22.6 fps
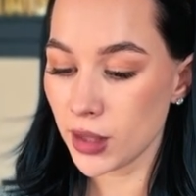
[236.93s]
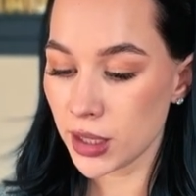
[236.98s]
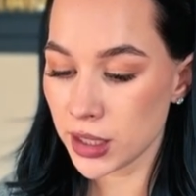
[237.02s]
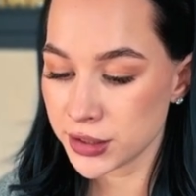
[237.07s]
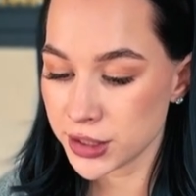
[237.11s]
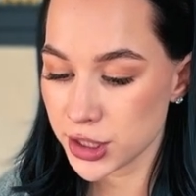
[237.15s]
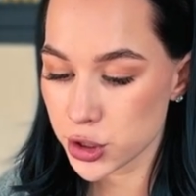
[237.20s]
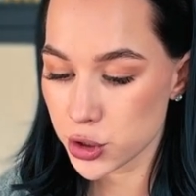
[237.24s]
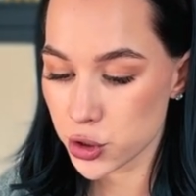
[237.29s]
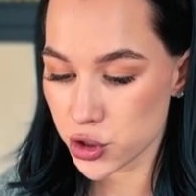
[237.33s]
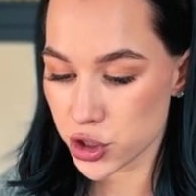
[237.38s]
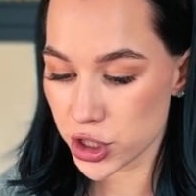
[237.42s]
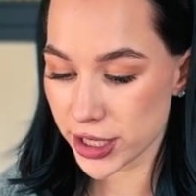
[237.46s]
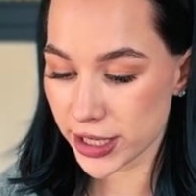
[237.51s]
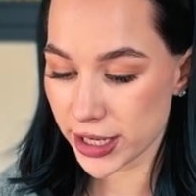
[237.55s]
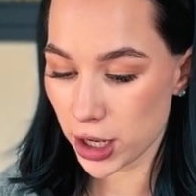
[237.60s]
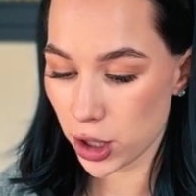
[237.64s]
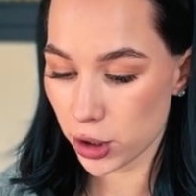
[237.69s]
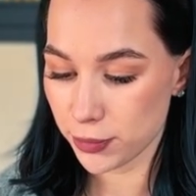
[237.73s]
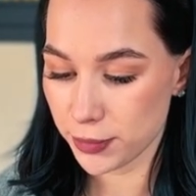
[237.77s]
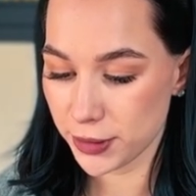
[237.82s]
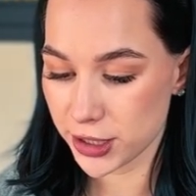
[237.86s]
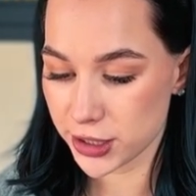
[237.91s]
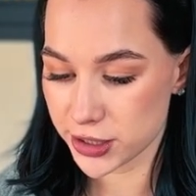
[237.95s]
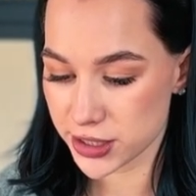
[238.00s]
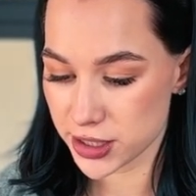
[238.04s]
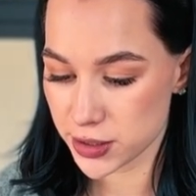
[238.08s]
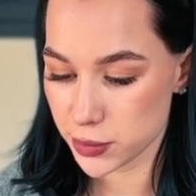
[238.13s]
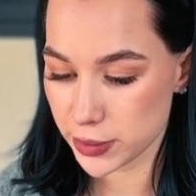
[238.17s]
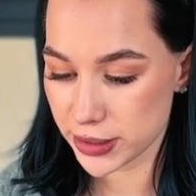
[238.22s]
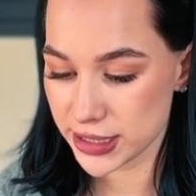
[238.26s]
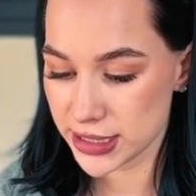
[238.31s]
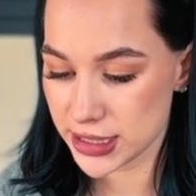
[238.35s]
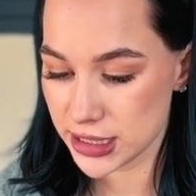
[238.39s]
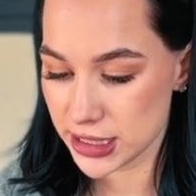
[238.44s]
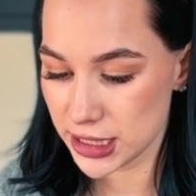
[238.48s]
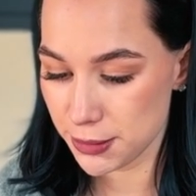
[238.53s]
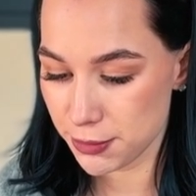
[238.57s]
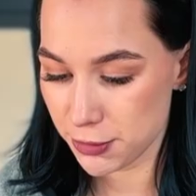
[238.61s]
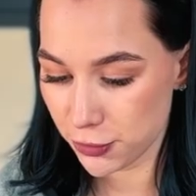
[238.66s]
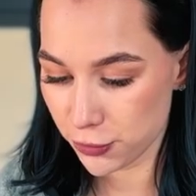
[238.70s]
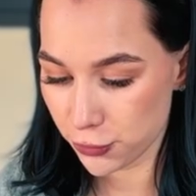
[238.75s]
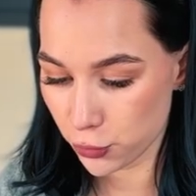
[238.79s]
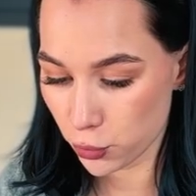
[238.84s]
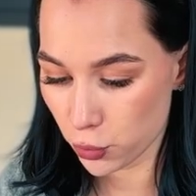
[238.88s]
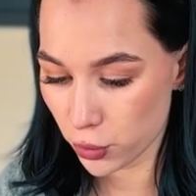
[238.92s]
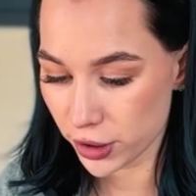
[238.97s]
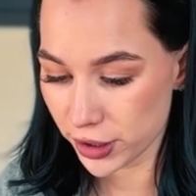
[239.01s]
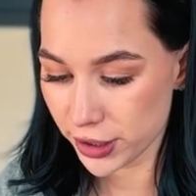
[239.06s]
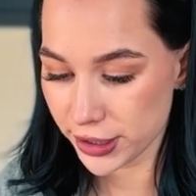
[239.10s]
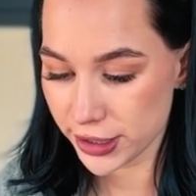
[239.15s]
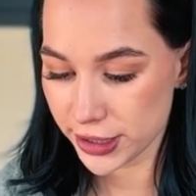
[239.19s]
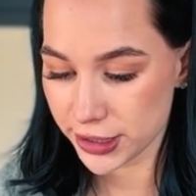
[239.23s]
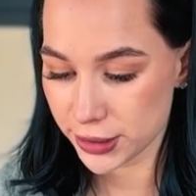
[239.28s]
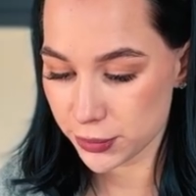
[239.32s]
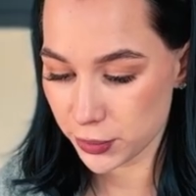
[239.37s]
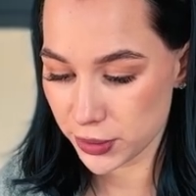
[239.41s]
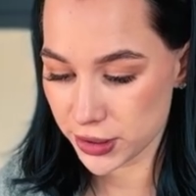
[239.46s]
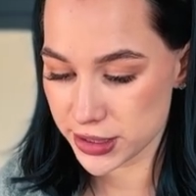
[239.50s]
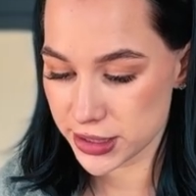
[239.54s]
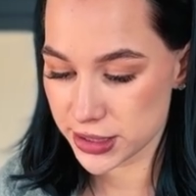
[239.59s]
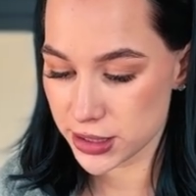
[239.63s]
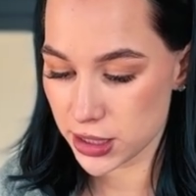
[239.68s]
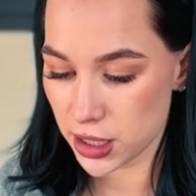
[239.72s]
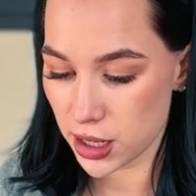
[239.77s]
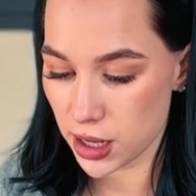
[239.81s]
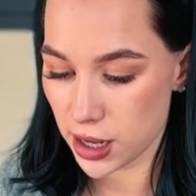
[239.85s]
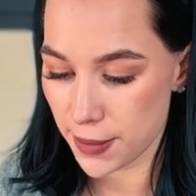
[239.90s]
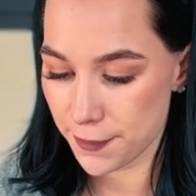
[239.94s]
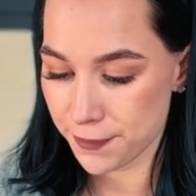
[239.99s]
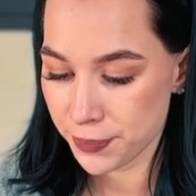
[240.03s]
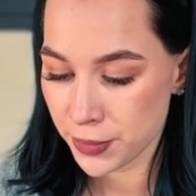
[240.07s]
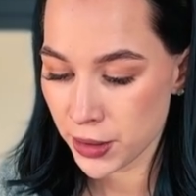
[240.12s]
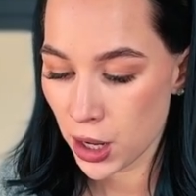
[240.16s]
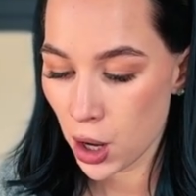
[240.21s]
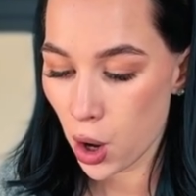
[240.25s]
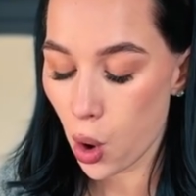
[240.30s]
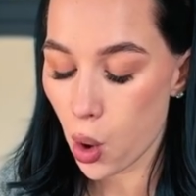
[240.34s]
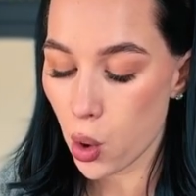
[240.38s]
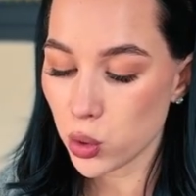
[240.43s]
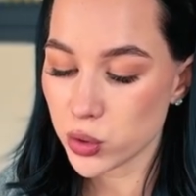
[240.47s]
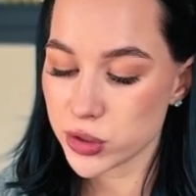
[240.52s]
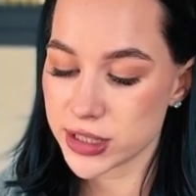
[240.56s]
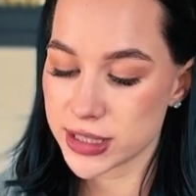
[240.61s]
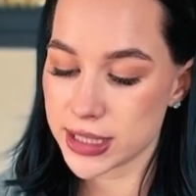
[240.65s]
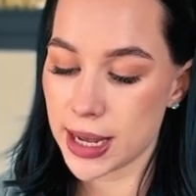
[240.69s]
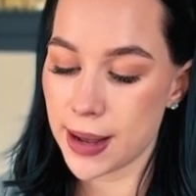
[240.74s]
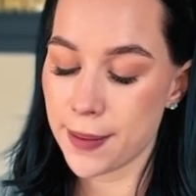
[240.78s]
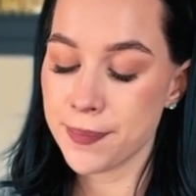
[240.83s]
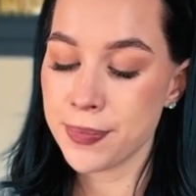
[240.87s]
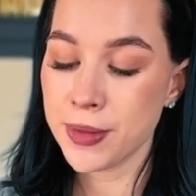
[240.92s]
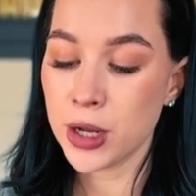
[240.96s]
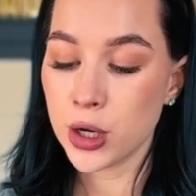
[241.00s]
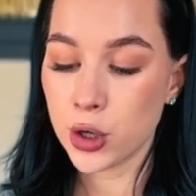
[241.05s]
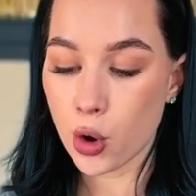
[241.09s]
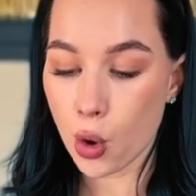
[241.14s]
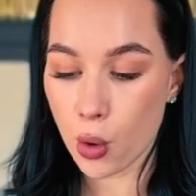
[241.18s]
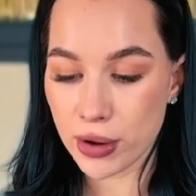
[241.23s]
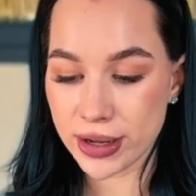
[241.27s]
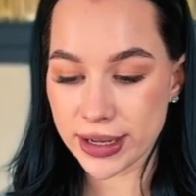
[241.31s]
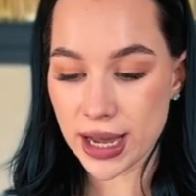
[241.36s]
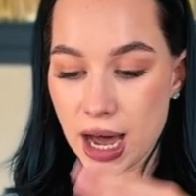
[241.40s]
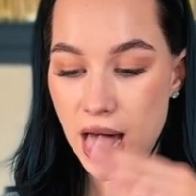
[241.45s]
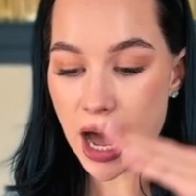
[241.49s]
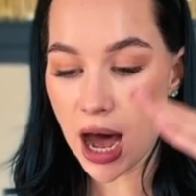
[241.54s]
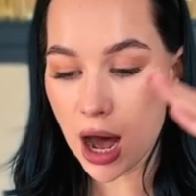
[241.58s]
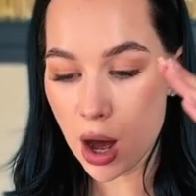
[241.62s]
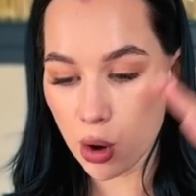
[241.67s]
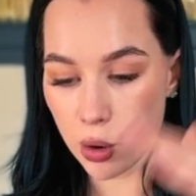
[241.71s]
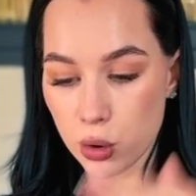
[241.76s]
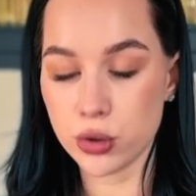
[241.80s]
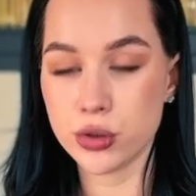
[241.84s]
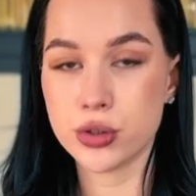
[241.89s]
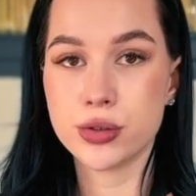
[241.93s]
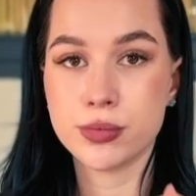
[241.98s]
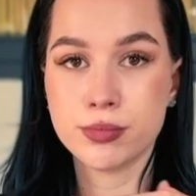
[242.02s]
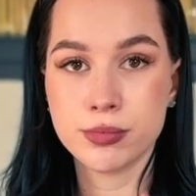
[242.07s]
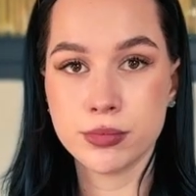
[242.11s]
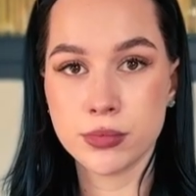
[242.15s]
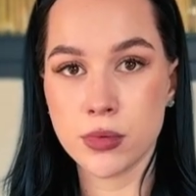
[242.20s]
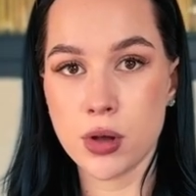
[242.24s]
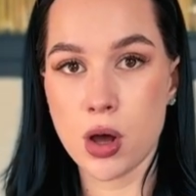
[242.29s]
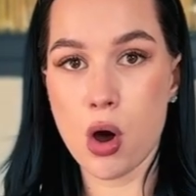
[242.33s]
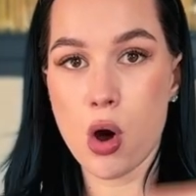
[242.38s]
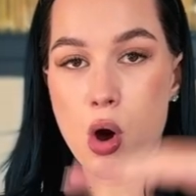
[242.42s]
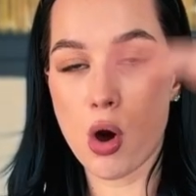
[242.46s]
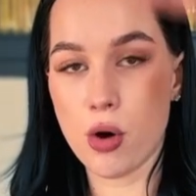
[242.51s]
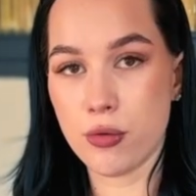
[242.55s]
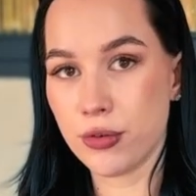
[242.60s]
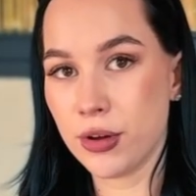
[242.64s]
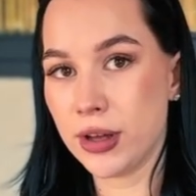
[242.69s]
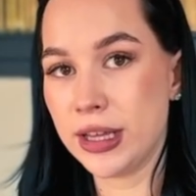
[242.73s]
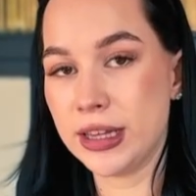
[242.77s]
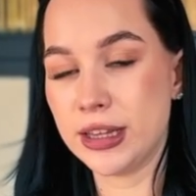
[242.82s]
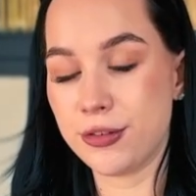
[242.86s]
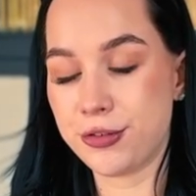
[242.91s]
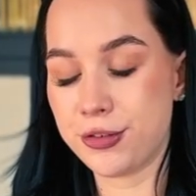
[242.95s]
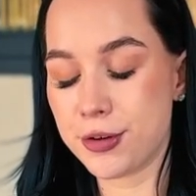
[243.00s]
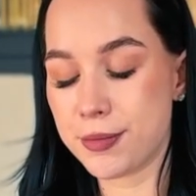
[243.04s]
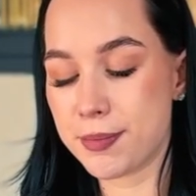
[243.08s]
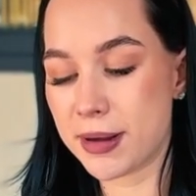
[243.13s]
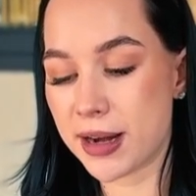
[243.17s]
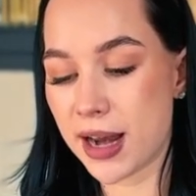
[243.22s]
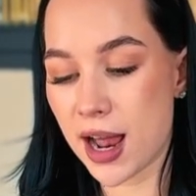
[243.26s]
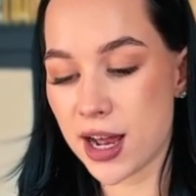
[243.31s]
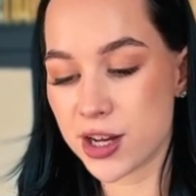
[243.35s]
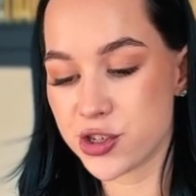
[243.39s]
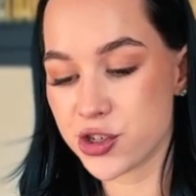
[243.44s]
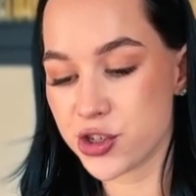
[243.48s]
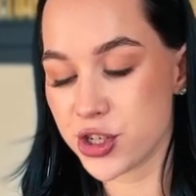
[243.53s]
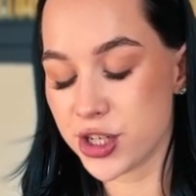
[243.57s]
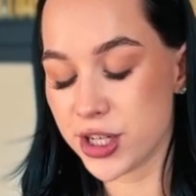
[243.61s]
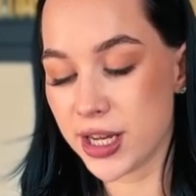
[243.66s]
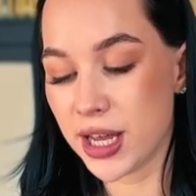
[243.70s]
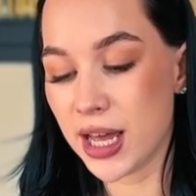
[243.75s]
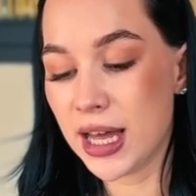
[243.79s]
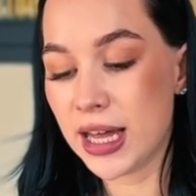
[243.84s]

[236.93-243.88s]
need to check it out, because as you can see before, it was also going out of the Fibonacci